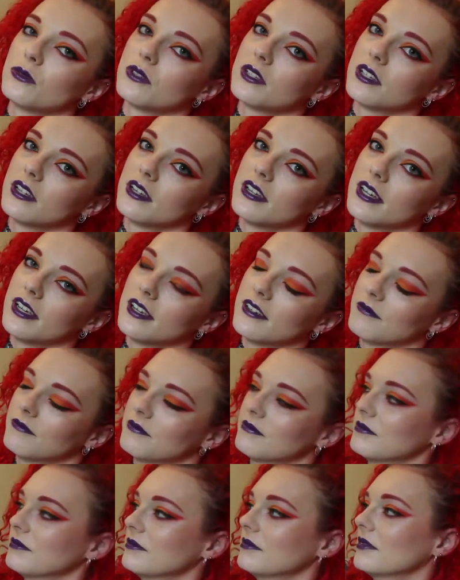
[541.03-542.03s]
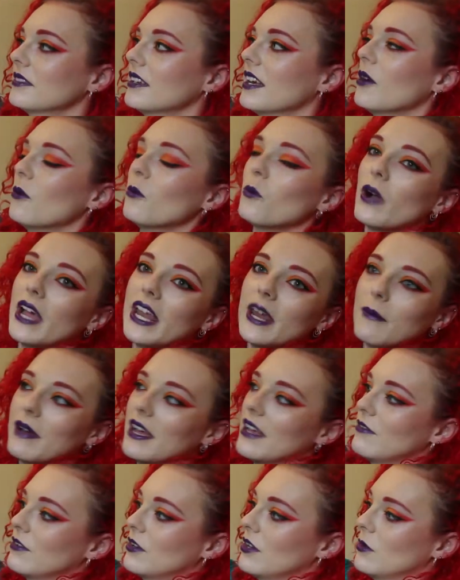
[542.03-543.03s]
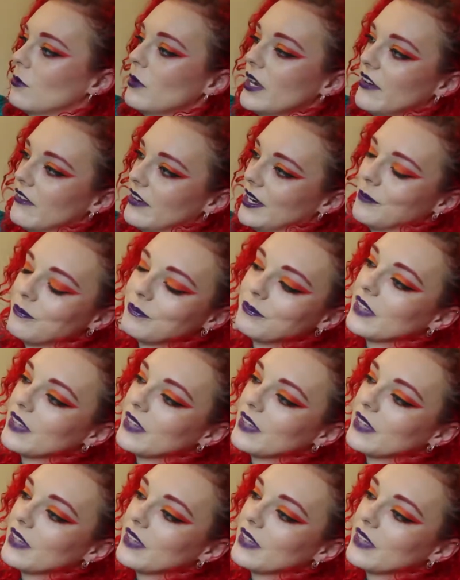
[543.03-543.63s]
stunning. When am I ever gonna wear it?